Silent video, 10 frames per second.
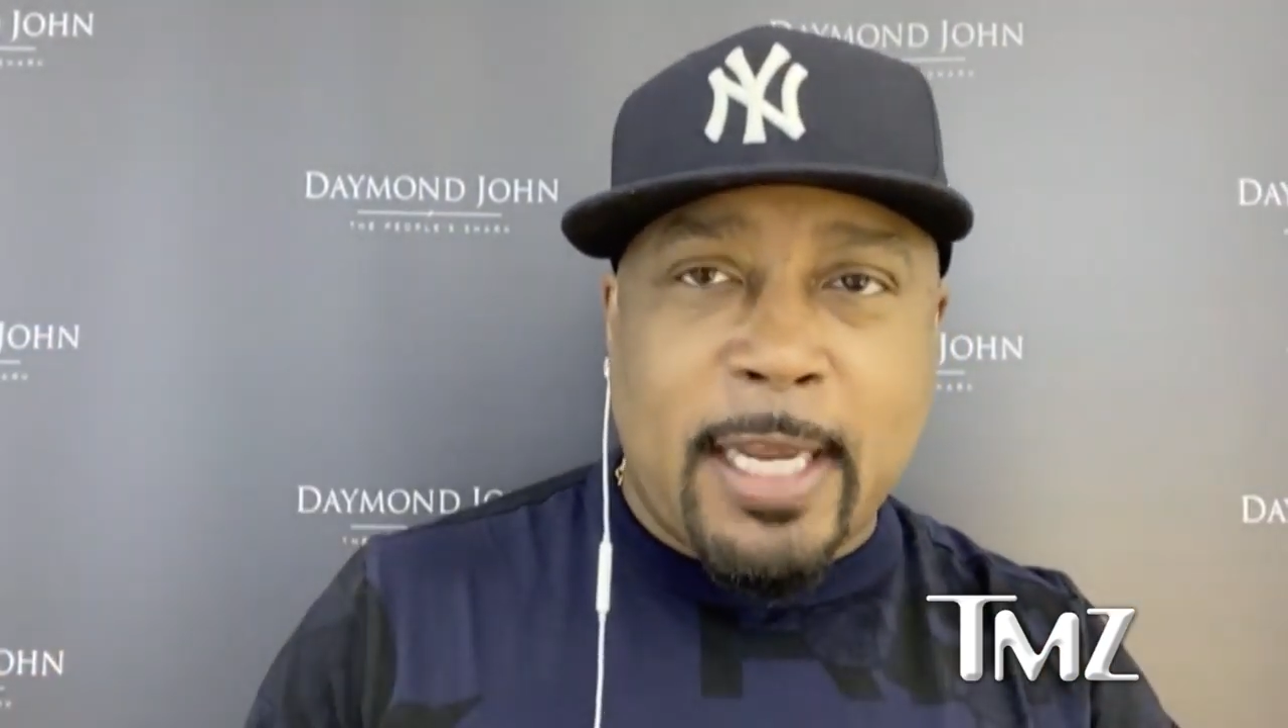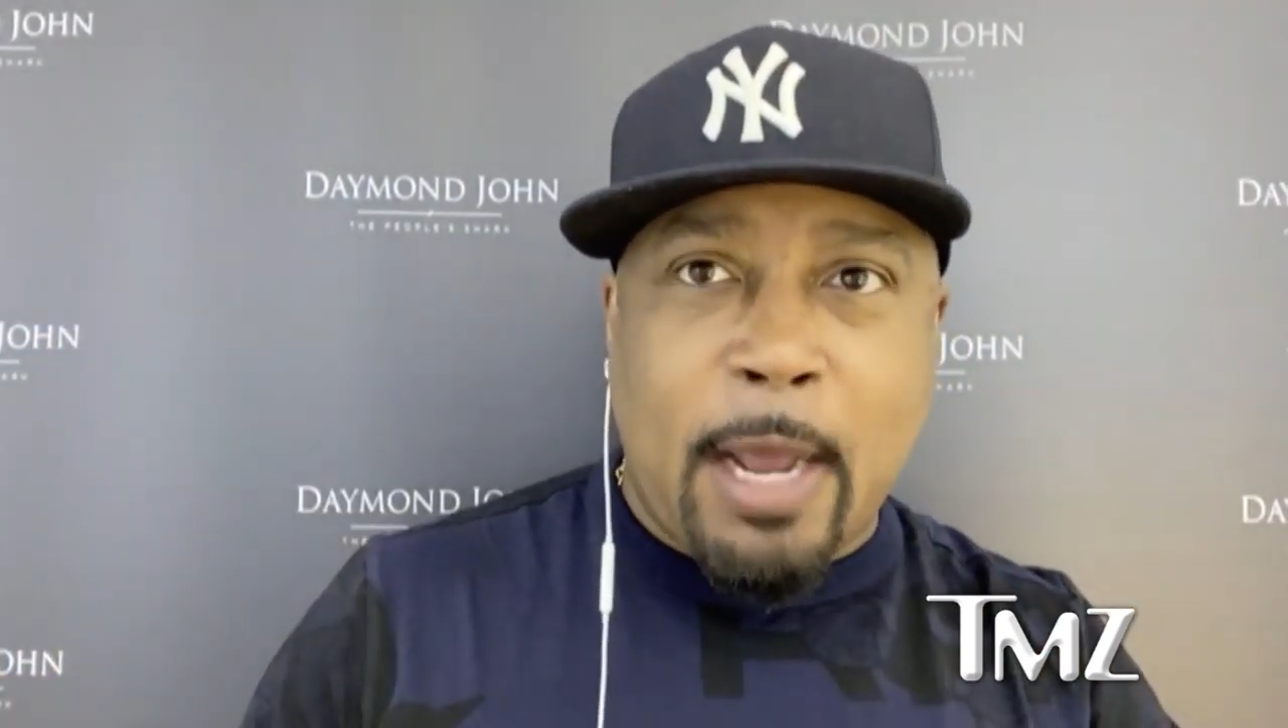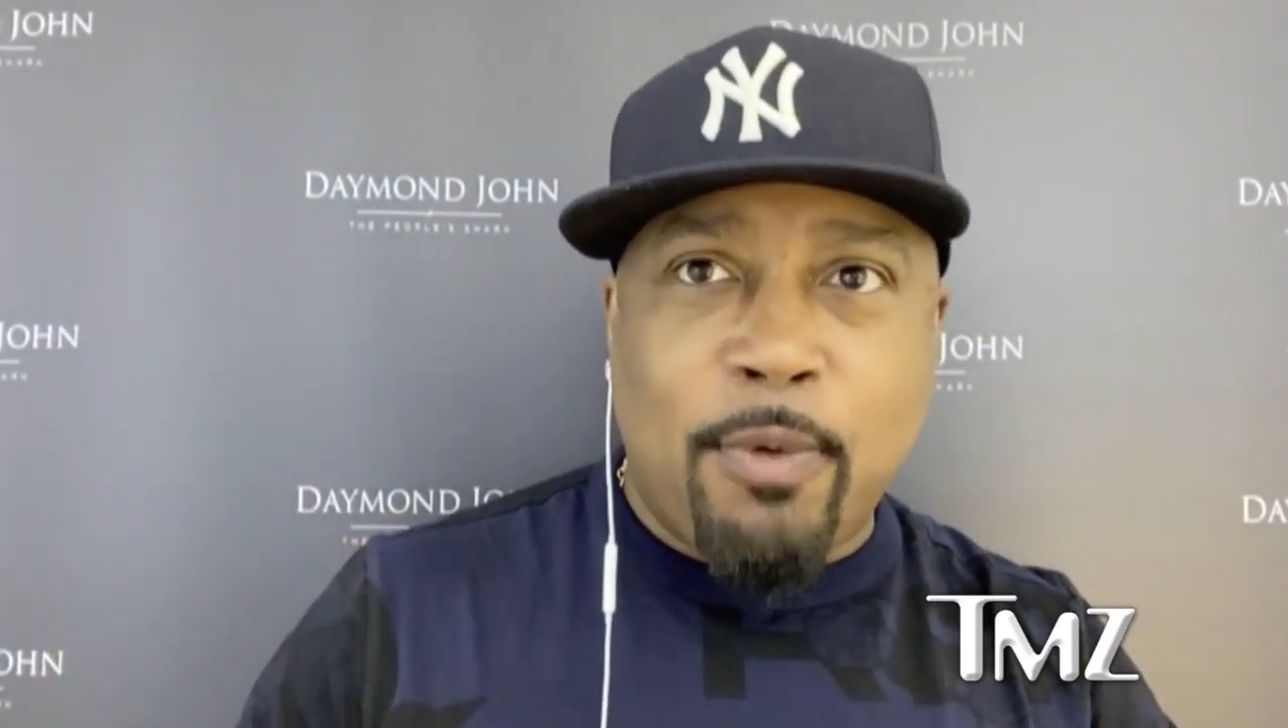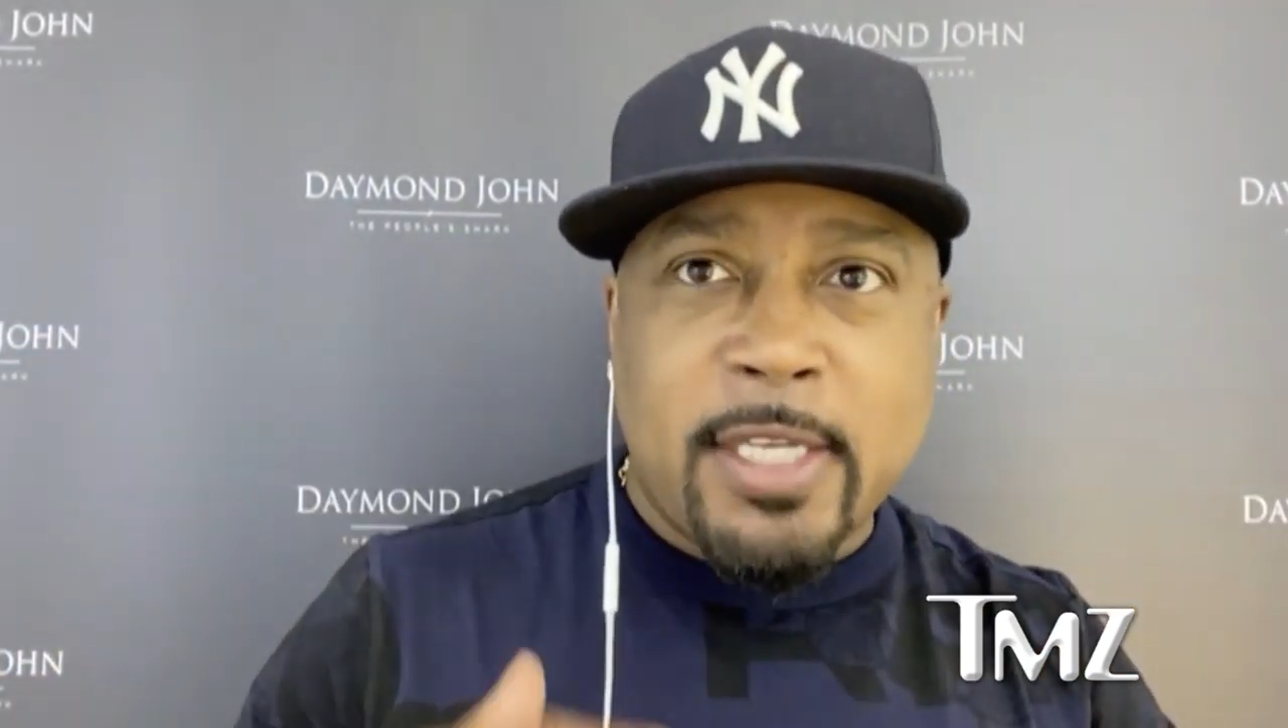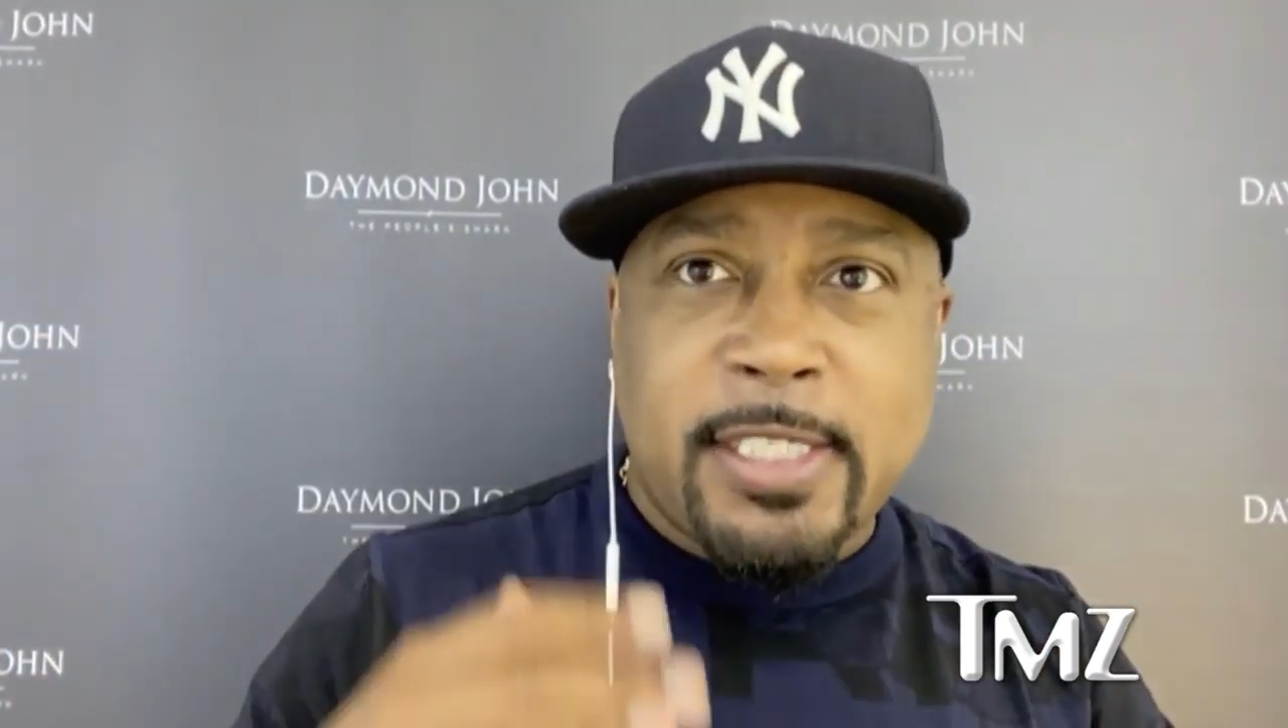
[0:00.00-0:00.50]
And
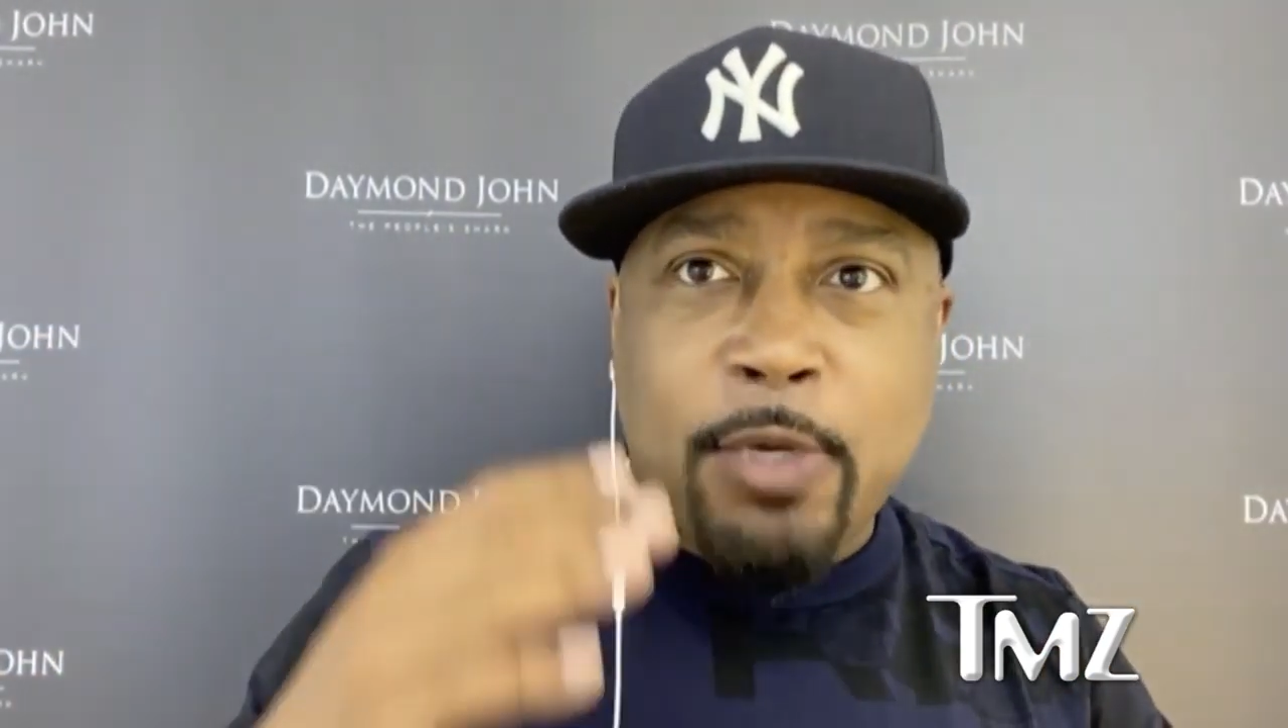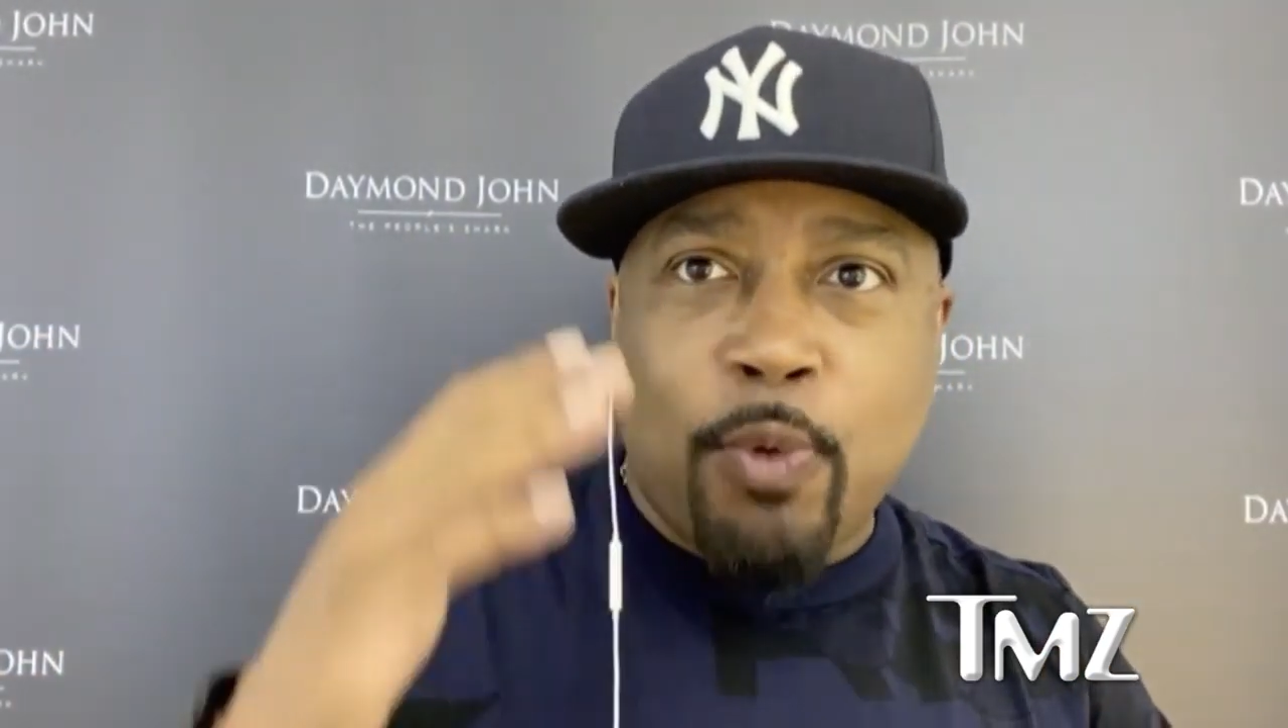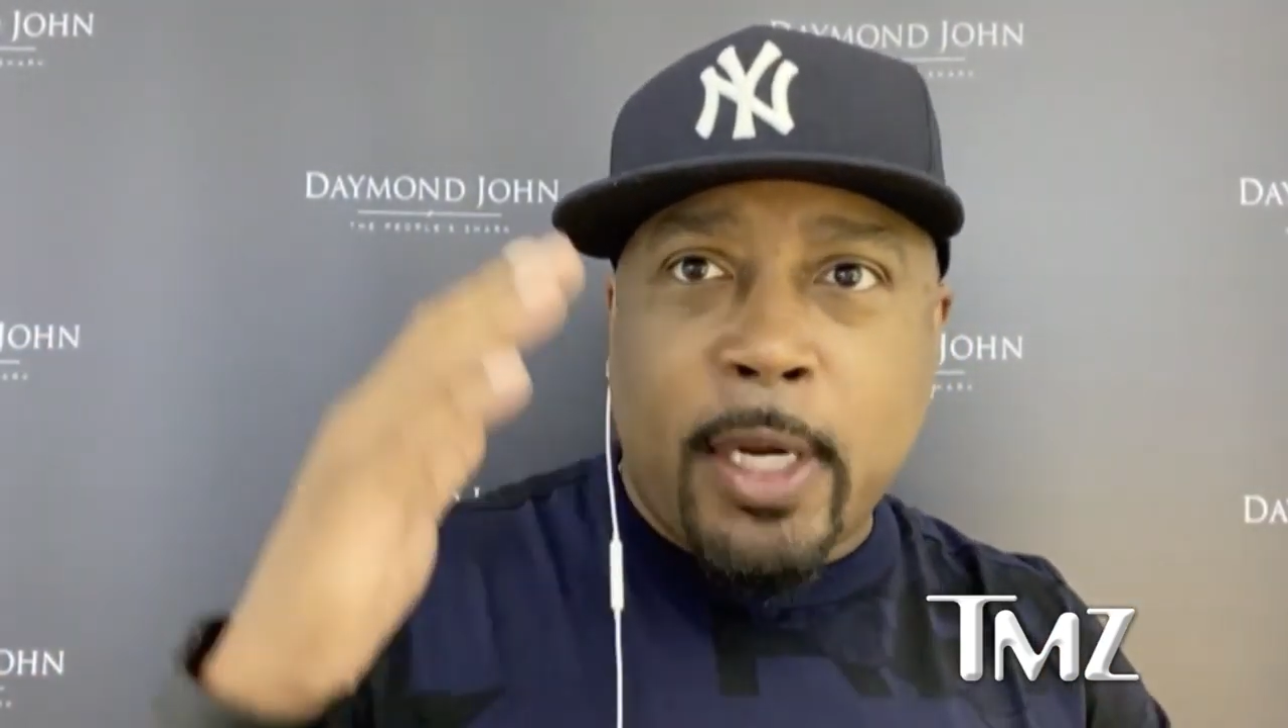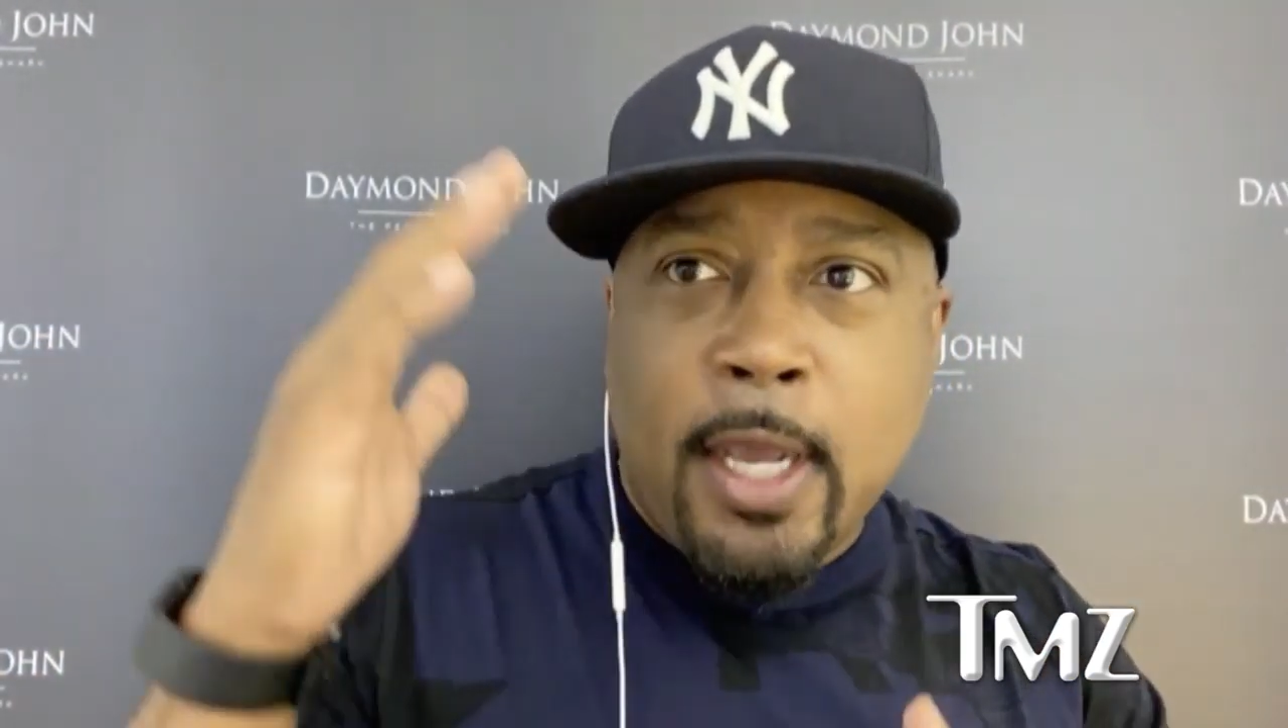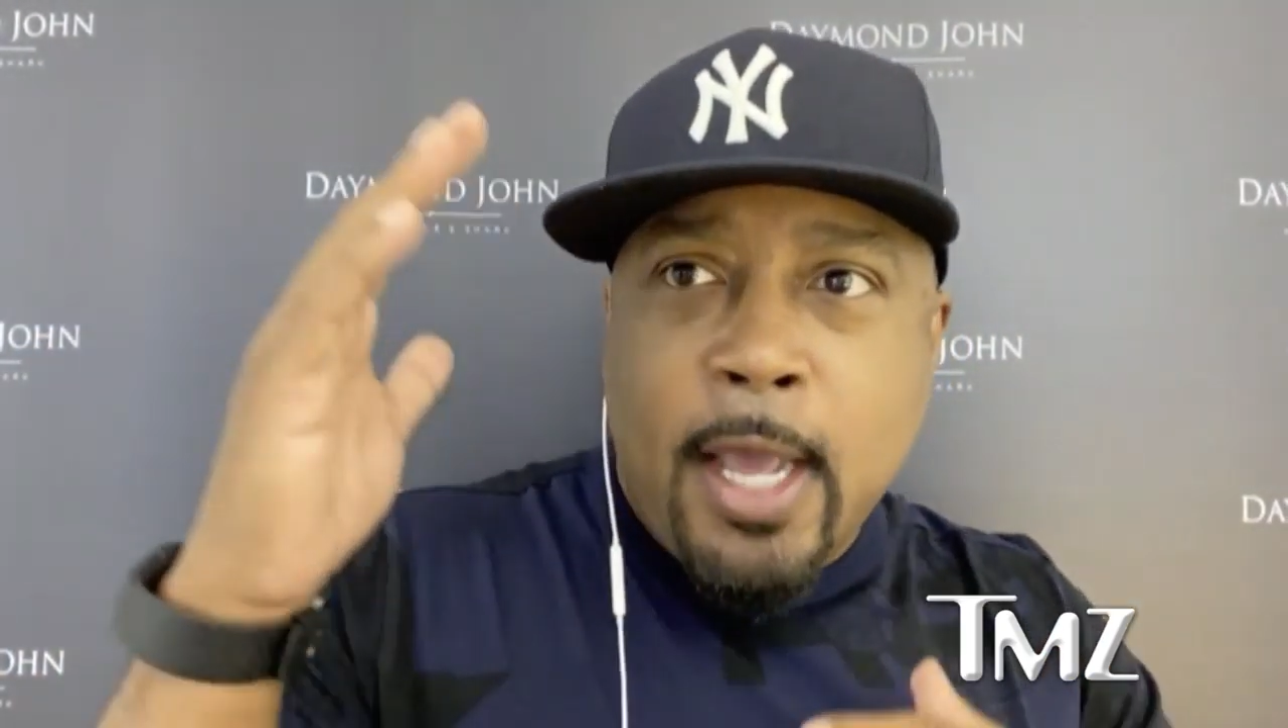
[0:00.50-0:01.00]
I want to see
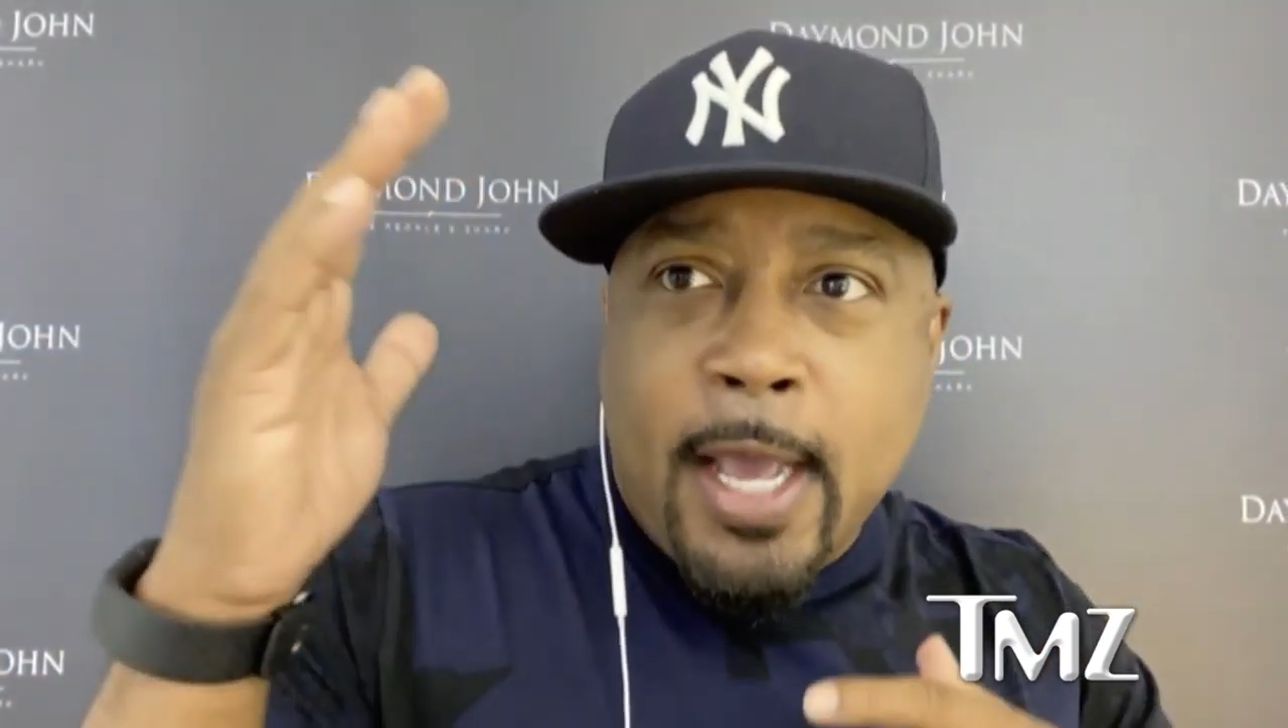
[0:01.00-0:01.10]
what